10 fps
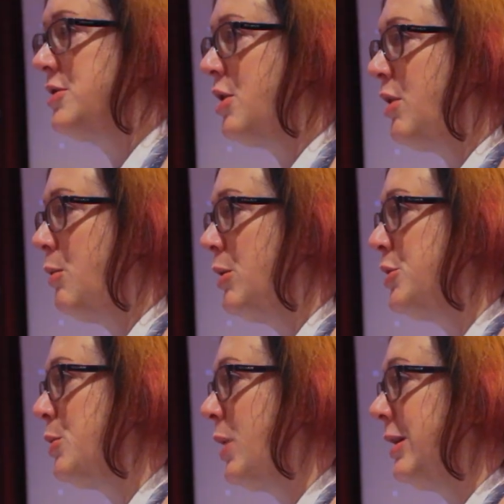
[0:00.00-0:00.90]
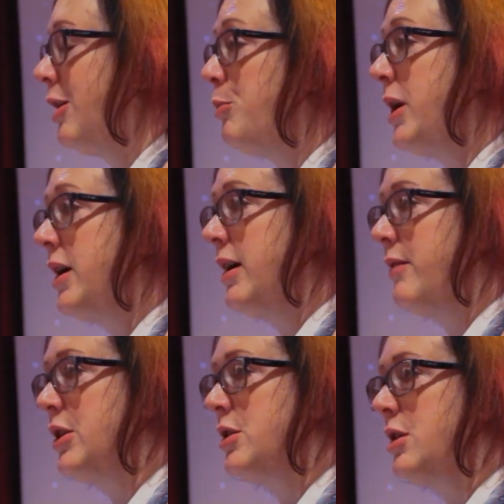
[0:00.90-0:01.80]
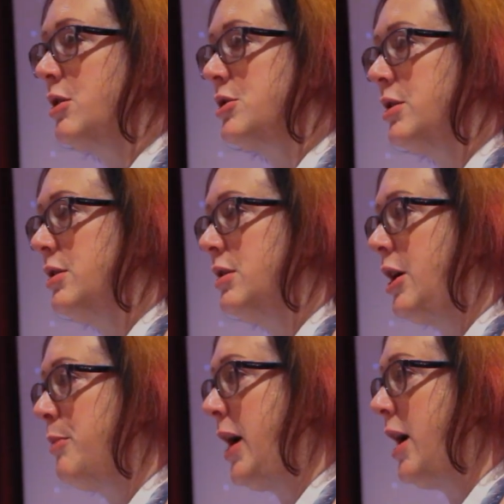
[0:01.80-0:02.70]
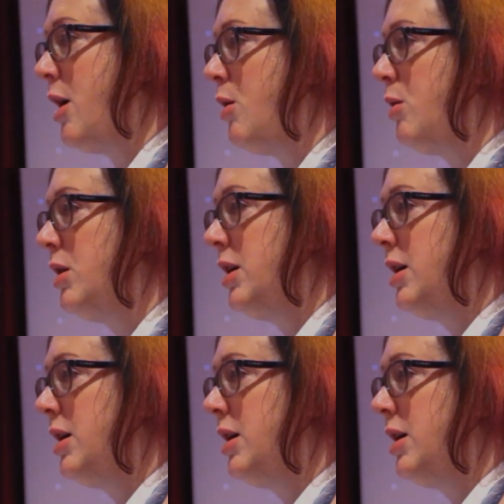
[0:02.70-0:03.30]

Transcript: so I want to do a little bit of introduction about